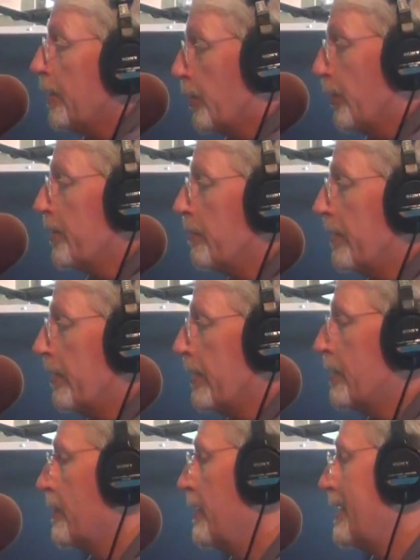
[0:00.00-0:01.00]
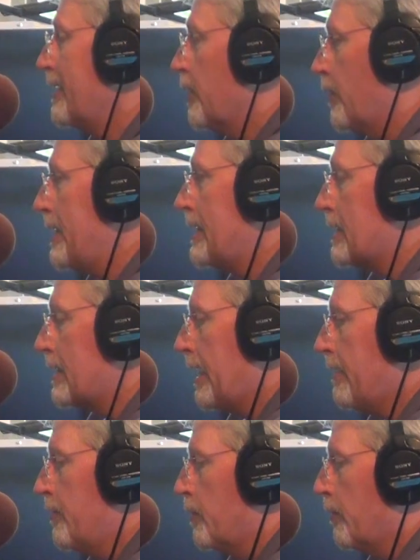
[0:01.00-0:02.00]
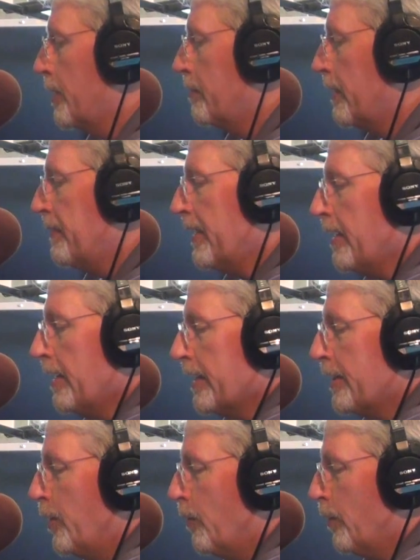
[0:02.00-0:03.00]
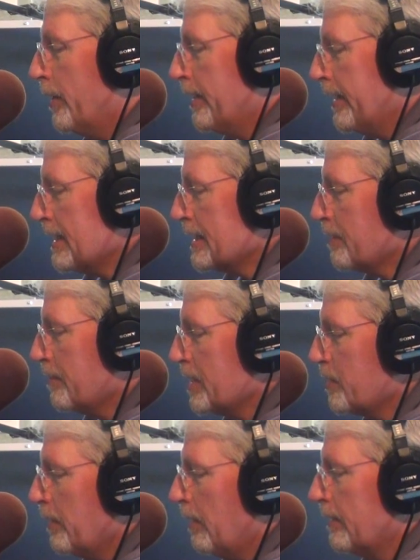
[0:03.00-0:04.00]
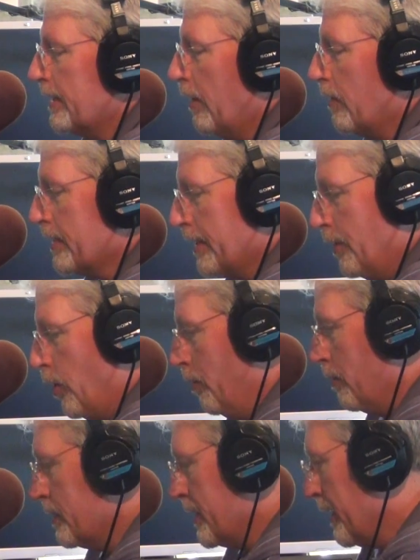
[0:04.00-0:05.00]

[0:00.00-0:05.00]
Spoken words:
during the marriage and then increases afterward. But, when it has to be spelled out, almost